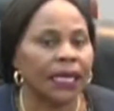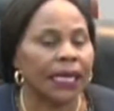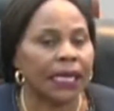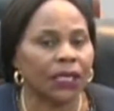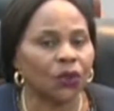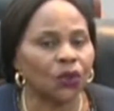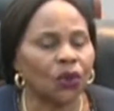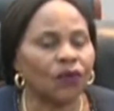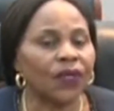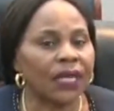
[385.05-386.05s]
a total
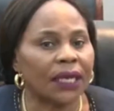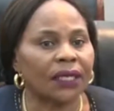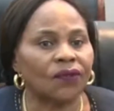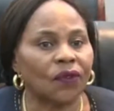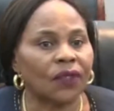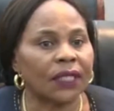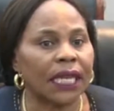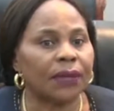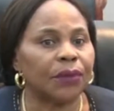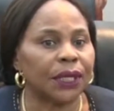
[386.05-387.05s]
of
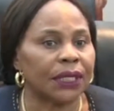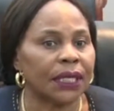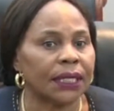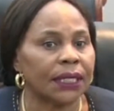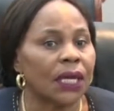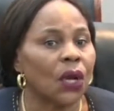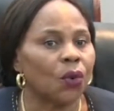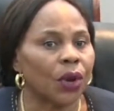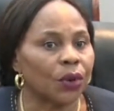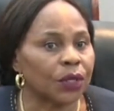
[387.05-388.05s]
359 patients
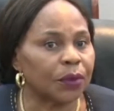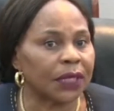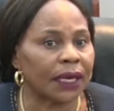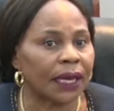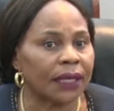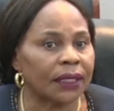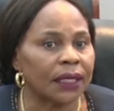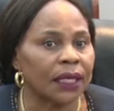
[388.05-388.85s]
were hospitalized